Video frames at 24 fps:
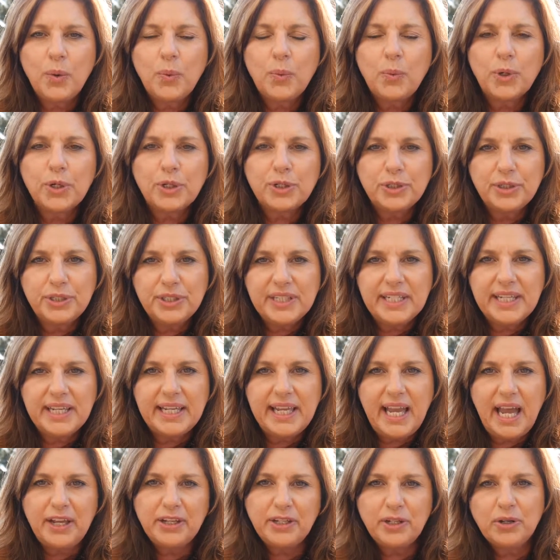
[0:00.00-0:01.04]
we're
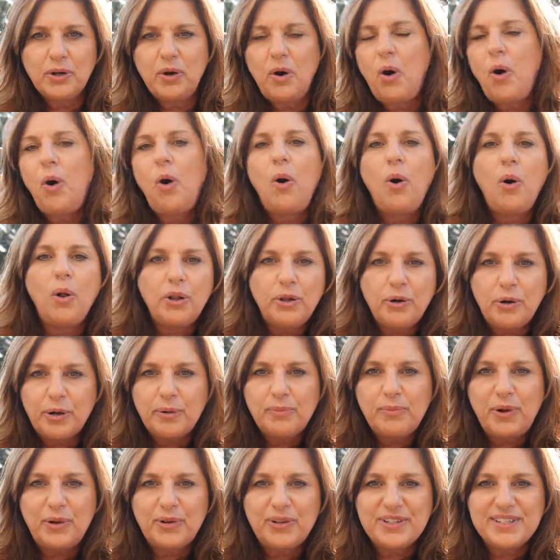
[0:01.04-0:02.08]
looking at your whole
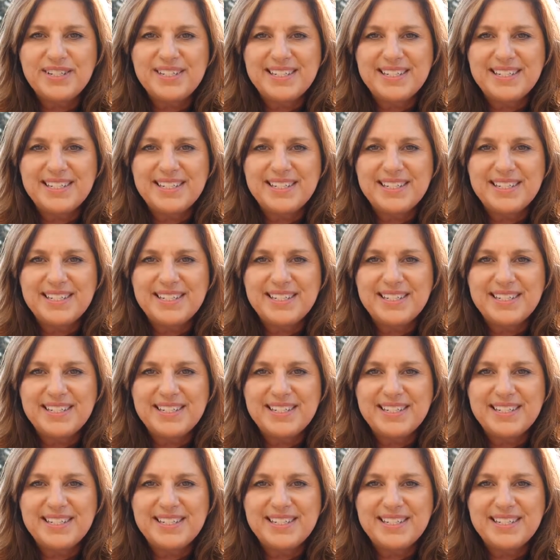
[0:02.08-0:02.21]
hormonal